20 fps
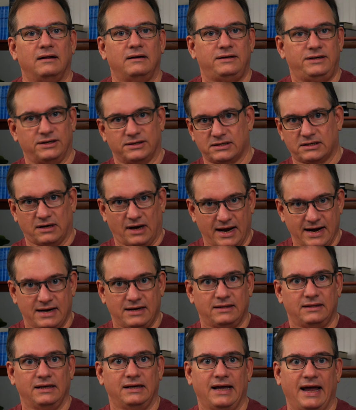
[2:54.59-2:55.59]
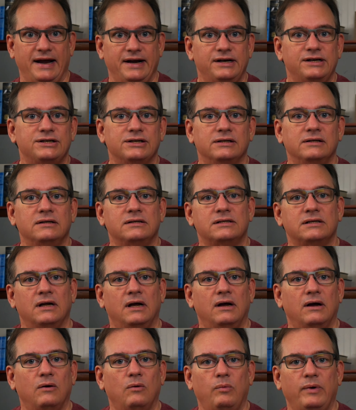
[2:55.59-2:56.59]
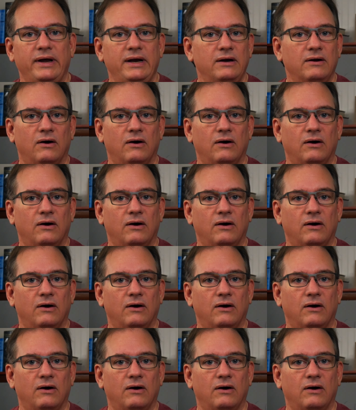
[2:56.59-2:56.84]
Just like the ancients, we